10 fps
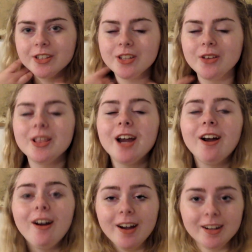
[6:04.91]
So
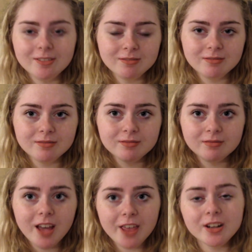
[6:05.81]
there are
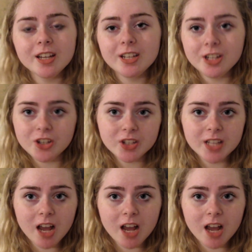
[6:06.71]
other conditions